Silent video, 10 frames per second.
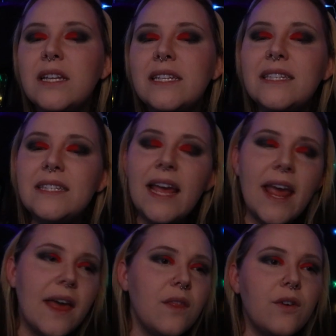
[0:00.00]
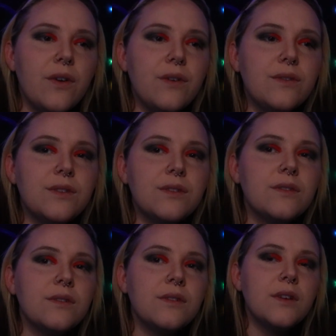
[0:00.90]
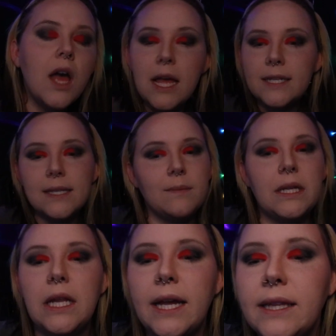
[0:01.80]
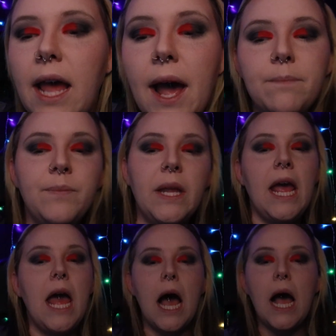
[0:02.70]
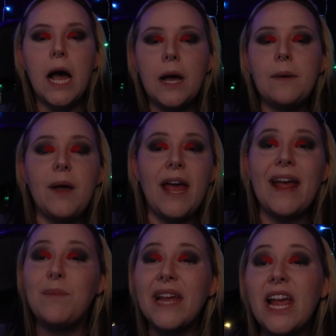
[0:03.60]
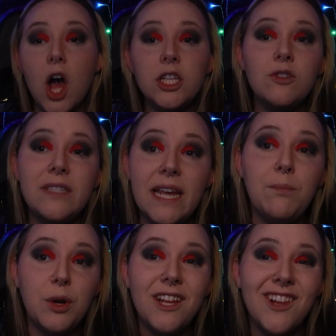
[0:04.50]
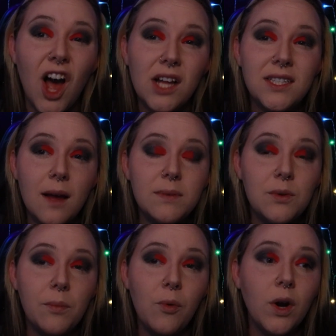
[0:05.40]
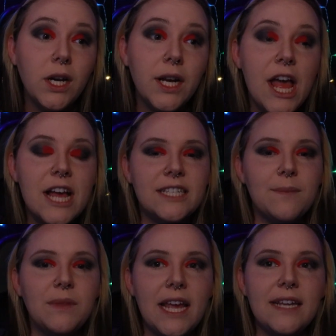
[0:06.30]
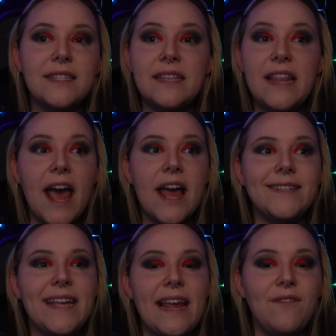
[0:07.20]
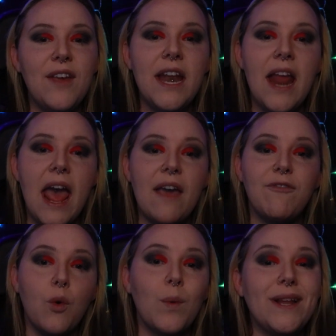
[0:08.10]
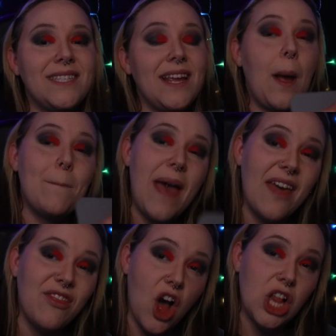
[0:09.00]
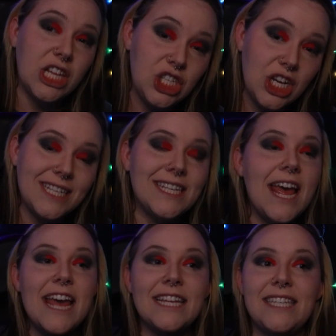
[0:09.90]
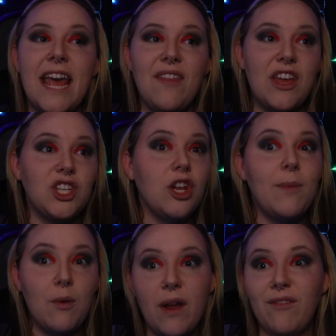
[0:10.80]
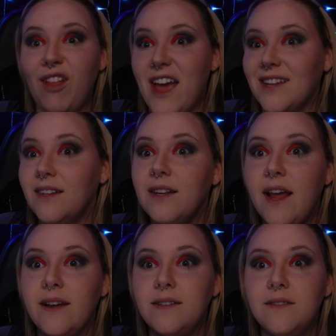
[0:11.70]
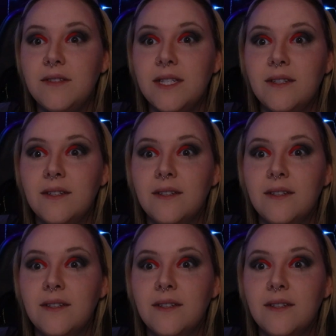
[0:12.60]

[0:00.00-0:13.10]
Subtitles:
Sanders, something like that. But he also did put in the autopsy report some things that even a forensic pathologist said that should have been red flags to detectives.